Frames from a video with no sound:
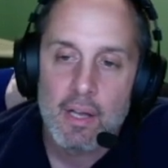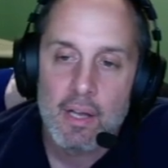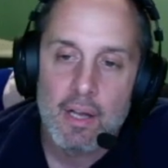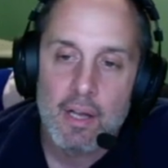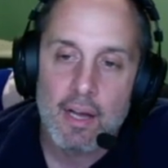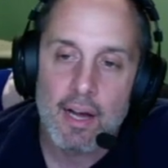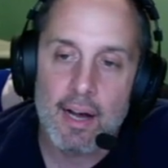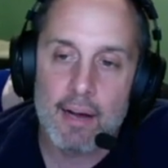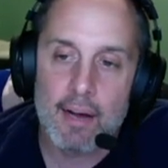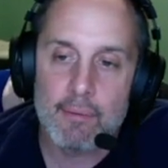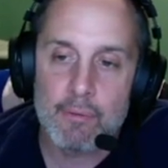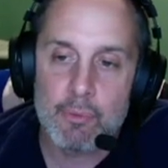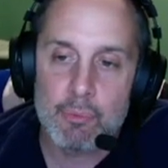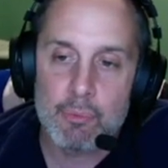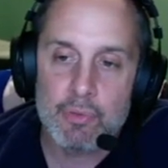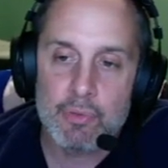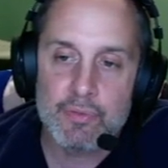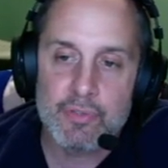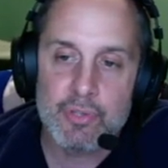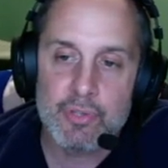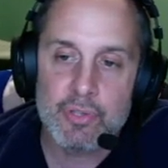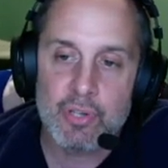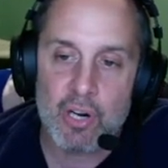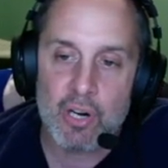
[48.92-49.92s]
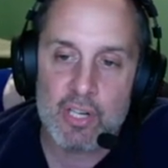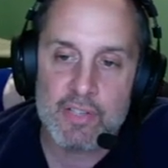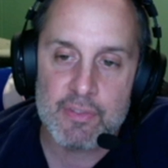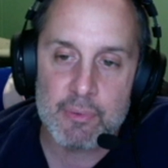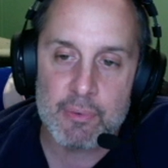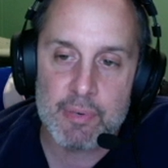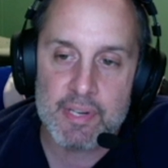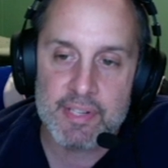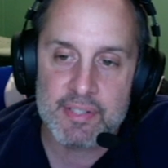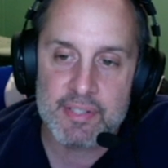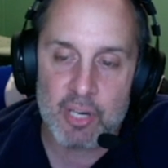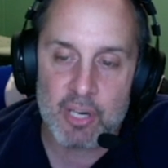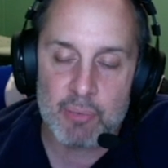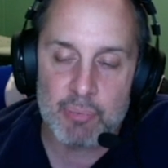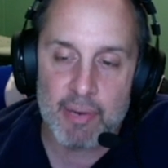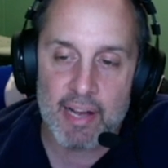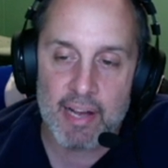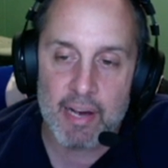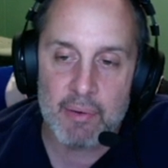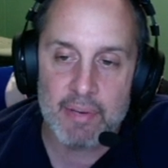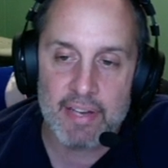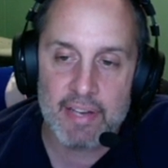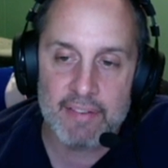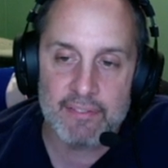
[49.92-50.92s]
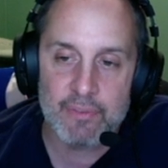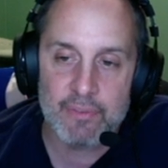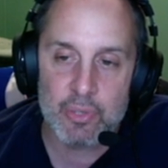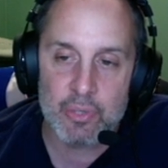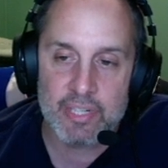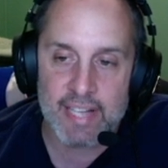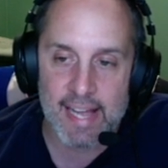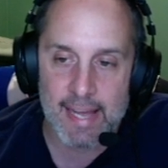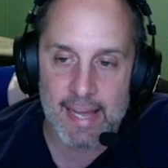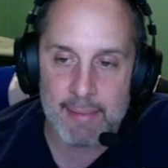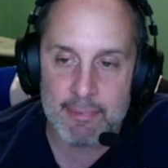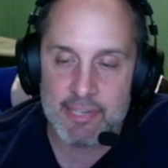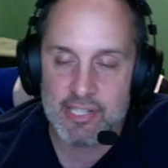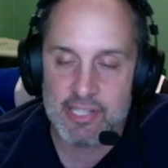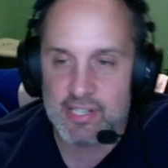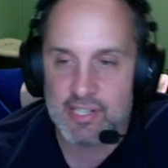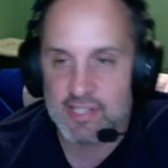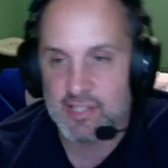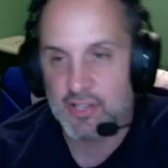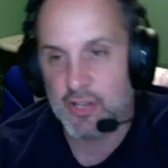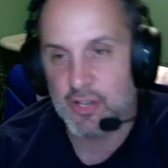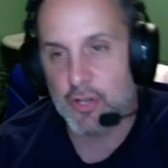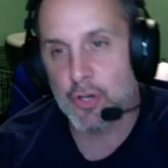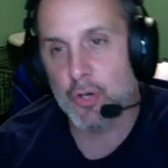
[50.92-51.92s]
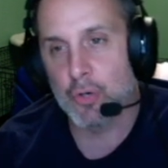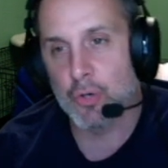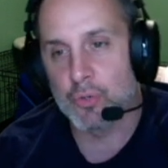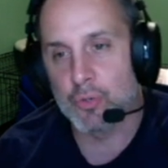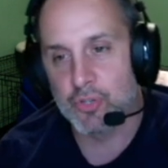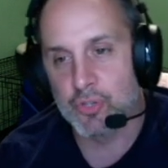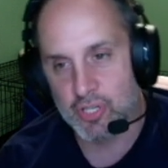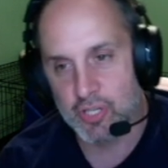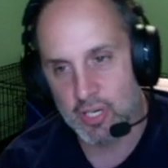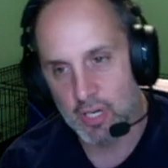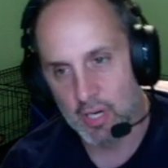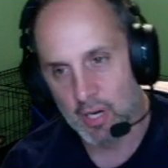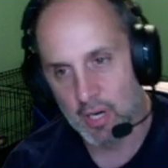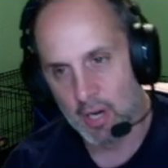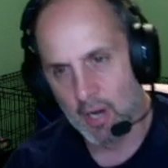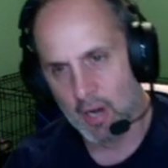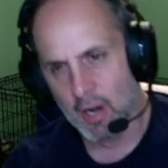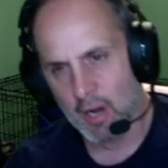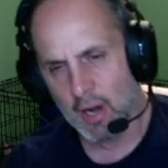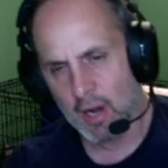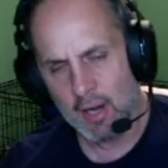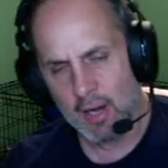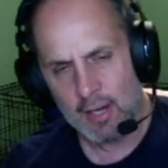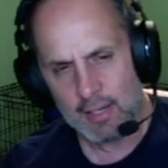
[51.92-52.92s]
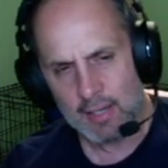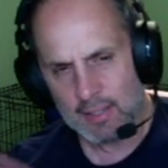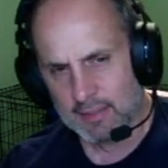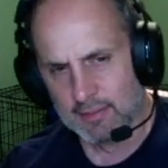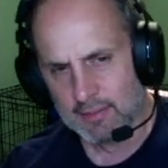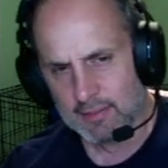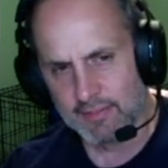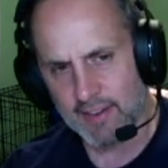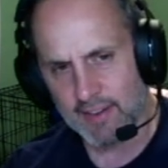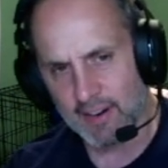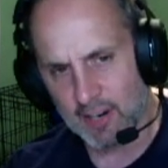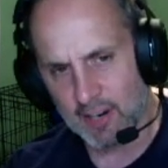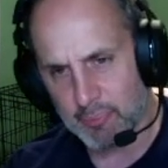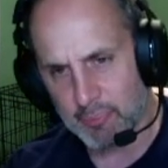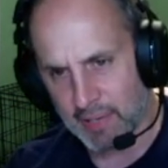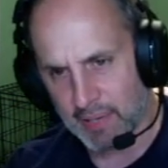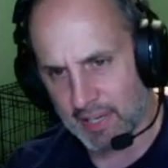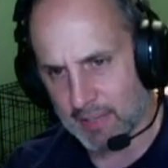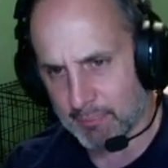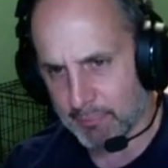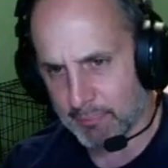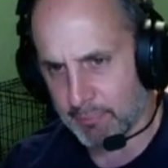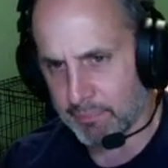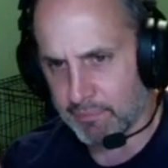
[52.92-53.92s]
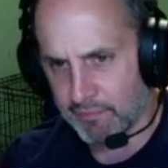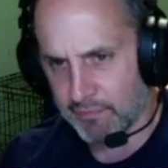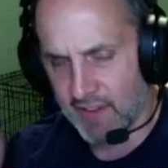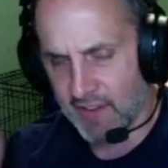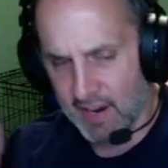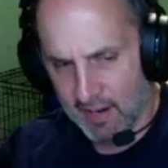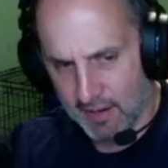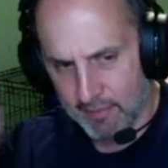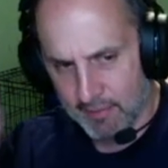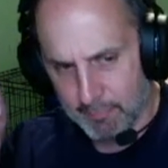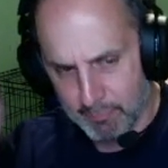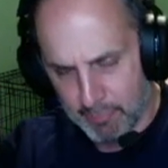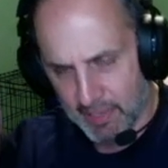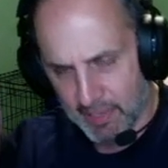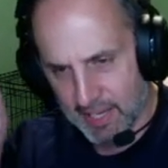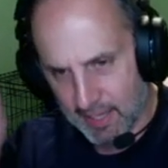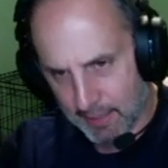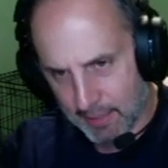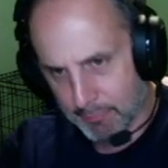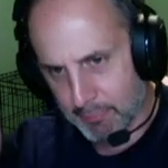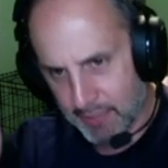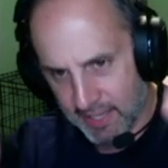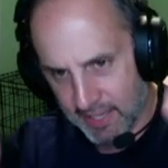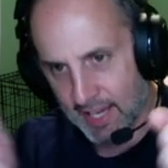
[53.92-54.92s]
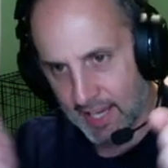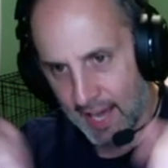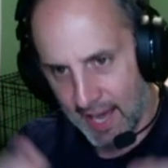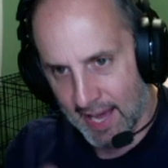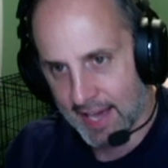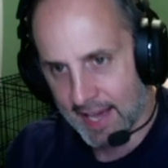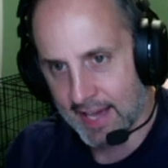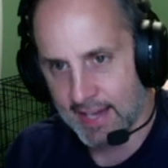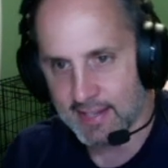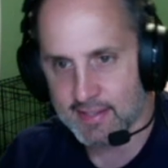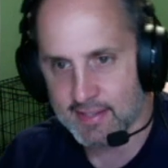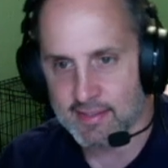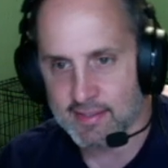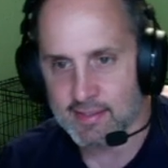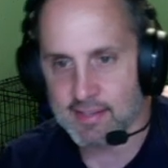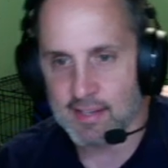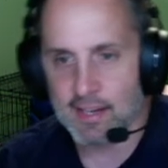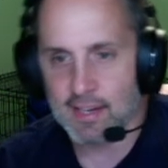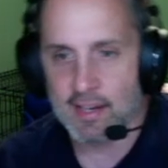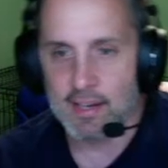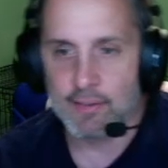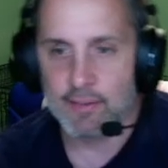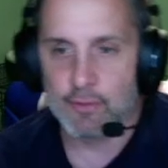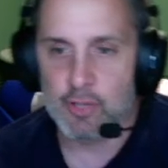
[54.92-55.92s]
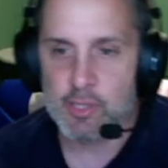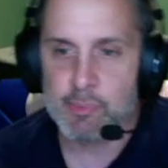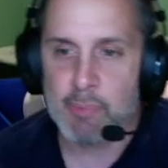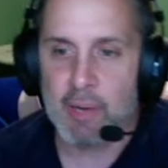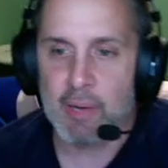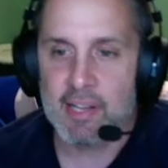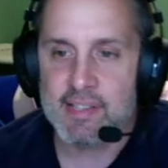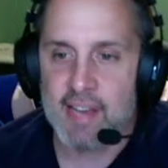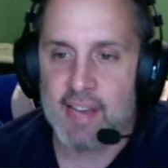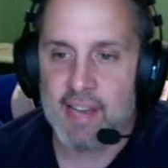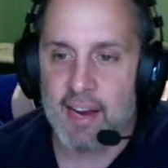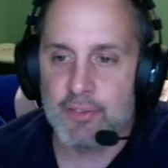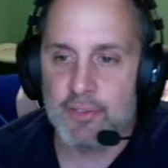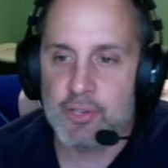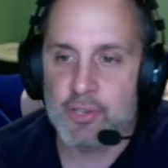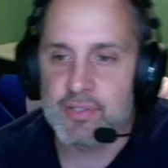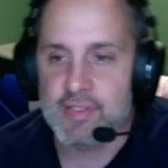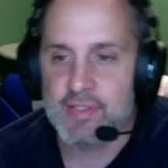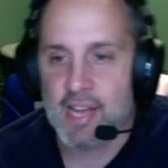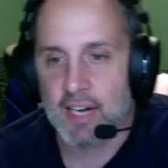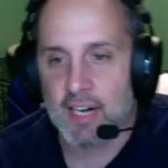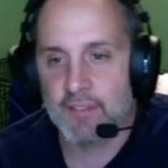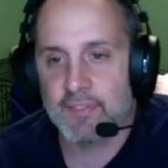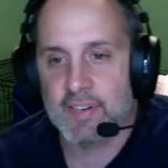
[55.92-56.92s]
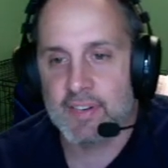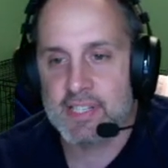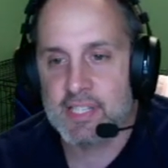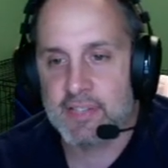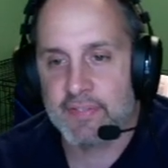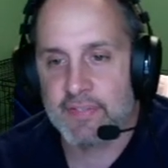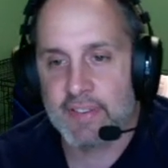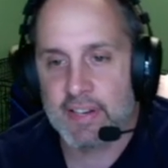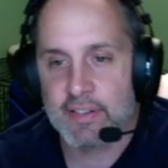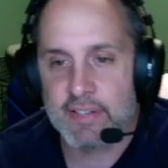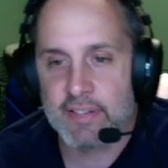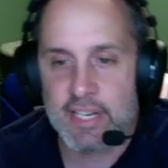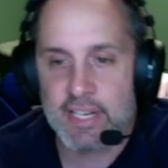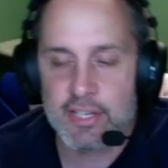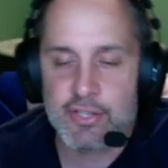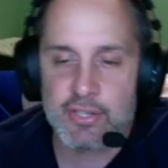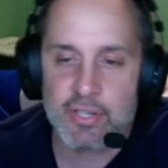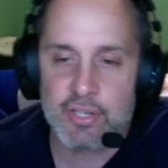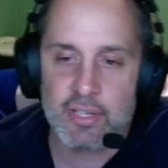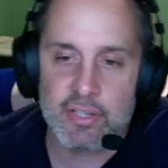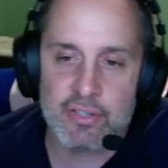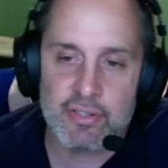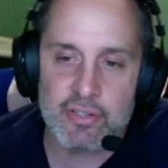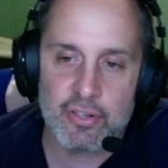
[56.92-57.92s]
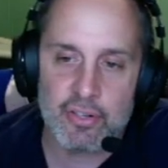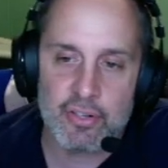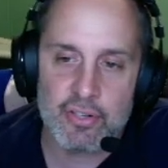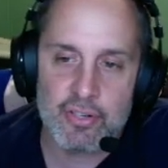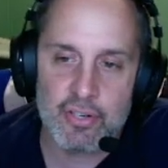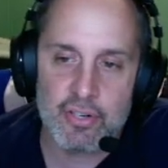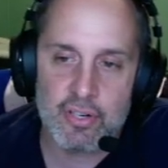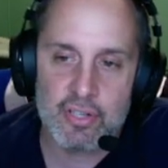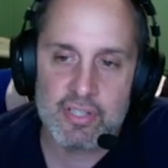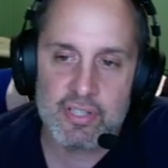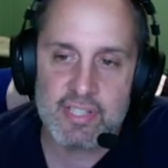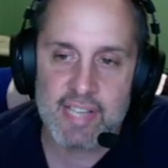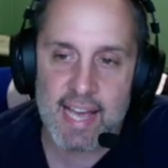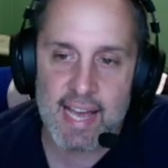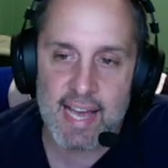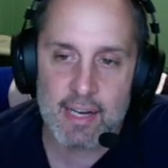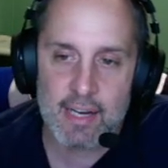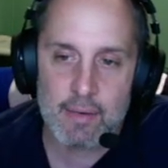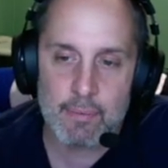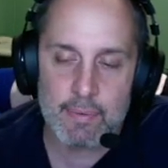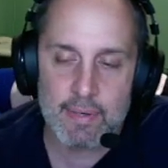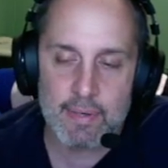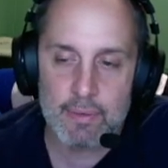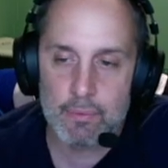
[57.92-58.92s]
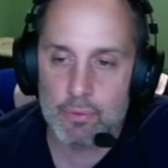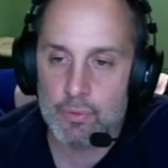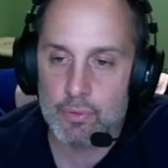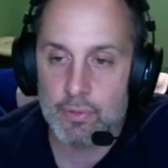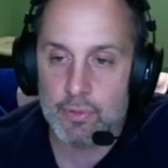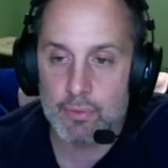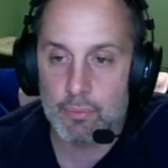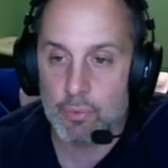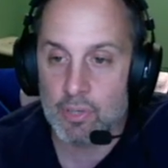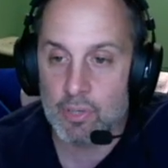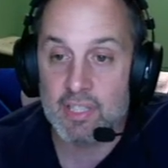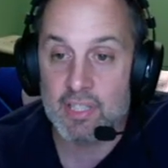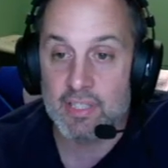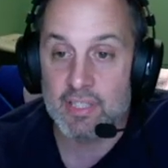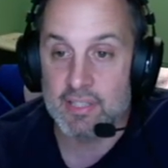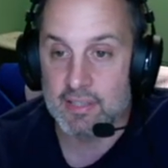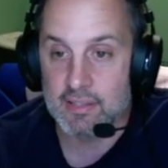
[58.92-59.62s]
Remove 2 cards from our discard pile, we get 4 damage. It's huge. Very big hands. Response after you sacrifice a foundation during your attack, we ruin 1.